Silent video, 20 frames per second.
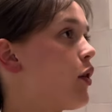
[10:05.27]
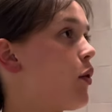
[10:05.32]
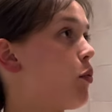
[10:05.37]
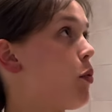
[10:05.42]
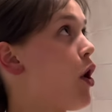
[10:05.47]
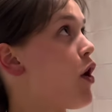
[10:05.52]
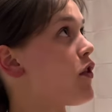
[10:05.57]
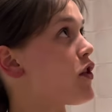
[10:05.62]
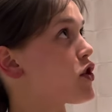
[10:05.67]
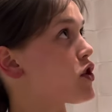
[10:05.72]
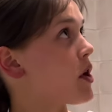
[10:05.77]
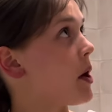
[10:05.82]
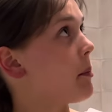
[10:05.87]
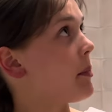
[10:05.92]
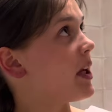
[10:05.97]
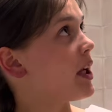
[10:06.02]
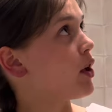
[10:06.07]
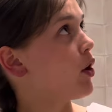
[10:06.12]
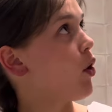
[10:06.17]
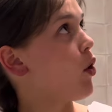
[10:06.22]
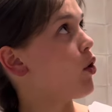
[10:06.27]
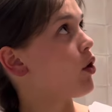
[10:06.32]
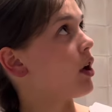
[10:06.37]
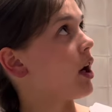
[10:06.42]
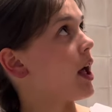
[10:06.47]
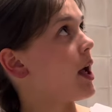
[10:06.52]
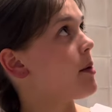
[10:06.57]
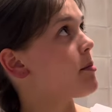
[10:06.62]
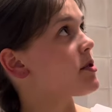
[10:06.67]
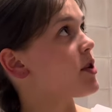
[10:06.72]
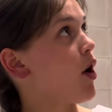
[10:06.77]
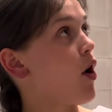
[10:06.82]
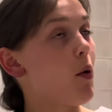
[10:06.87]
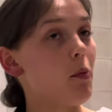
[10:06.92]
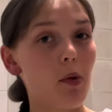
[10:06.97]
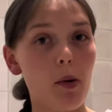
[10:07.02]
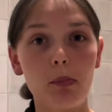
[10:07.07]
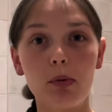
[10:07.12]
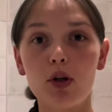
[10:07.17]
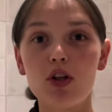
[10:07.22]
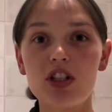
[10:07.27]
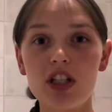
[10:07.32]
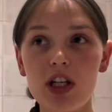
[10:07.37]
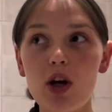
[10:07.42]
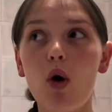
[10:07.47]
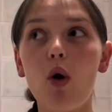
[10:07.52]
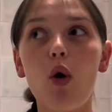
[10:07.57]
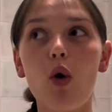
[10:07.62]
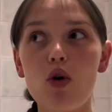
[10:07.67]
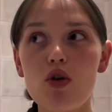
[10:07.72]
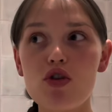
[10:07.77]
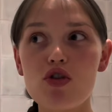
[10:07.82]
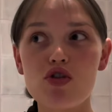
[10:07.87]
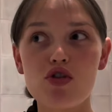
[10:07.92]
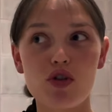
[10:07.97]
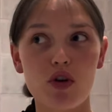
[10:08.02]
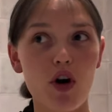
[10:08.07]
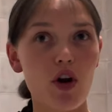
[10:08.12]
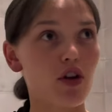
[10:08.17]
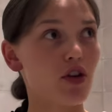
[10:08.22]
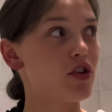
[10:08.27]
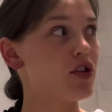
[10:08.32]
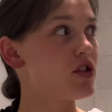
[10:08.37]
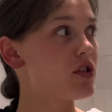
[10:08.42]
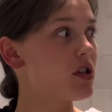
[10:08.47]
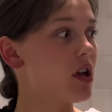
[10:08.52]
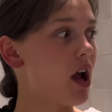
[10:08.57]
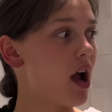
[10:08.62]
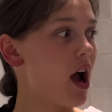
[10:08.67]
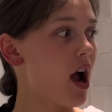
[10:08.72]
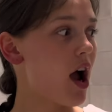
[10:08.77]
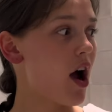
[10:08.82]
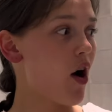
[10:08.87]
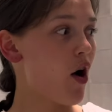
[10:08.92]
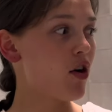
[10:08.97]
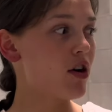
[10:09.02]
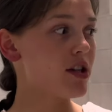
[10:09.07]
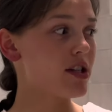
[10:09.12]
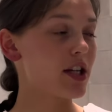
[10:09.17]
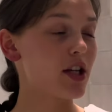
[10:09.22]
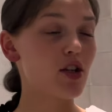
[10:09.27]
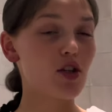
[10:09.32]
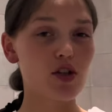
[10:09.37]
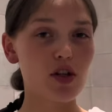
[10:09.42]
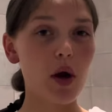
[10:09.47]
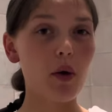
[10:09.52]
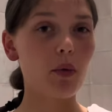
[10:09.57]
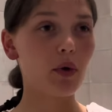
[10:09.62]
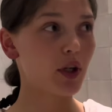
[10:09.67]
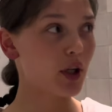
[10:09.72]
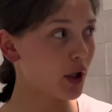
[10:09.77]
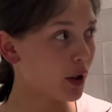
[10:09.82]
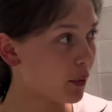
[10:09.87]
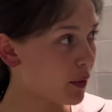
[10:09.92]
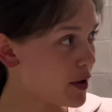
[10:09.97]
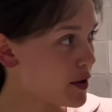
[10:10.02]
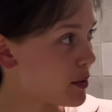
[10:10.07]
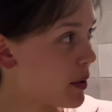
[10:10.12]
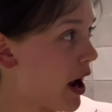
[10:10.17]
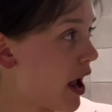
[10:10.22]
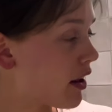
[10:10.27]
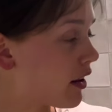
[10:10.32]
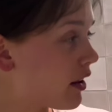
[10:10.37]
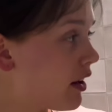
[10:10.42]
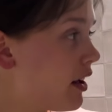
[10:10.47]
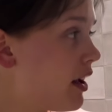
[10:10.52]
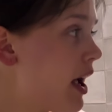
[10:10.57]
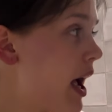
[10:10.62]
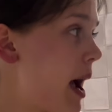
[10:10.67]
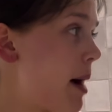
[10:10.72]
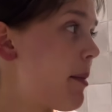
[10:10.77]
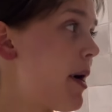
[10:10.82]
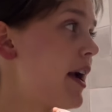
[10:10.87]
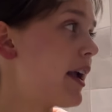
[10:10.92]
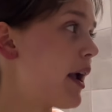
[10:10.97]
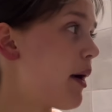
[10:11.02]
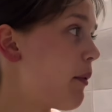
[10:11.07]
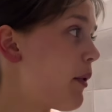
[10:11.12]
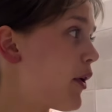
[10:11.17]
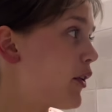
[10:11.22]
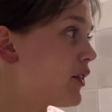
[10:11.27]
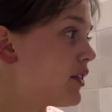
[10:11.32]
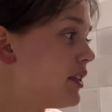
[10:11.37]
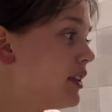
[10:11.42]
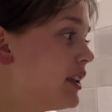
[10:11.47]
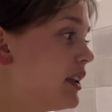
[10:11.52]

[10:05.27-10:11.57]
Weren't there so many claw clips? Oh, the bloody hundreds. Honestly, so cute as well. I might get one.